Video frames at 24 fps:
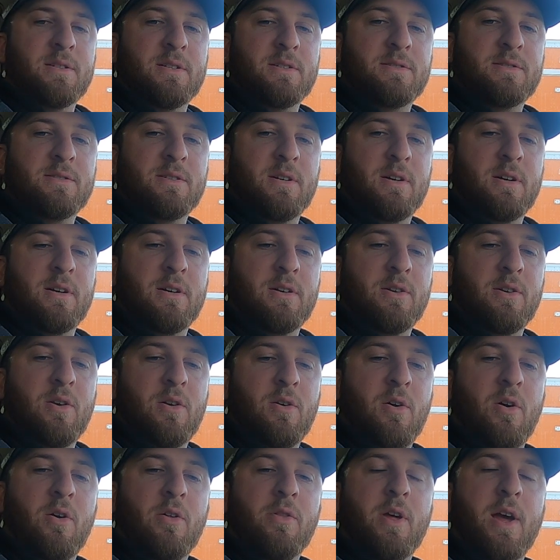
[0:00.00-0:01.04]
it's
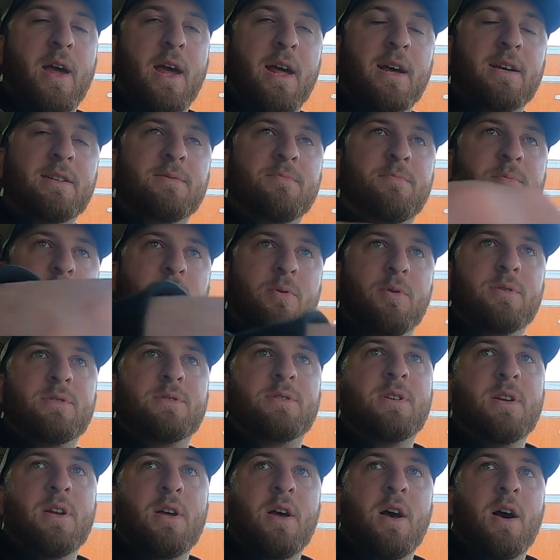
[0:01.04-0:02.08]
all the
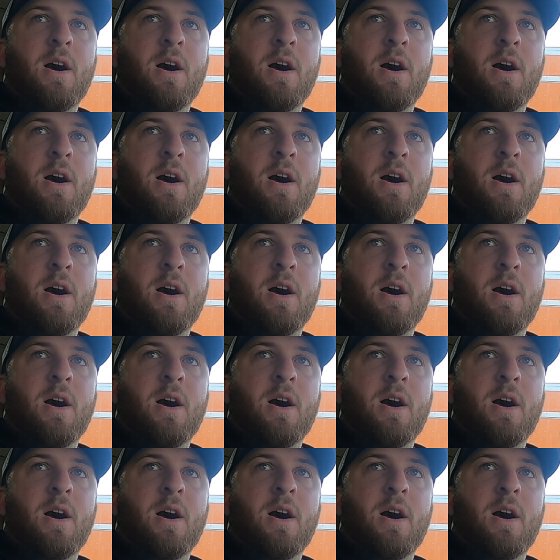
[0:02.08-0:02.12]
exports,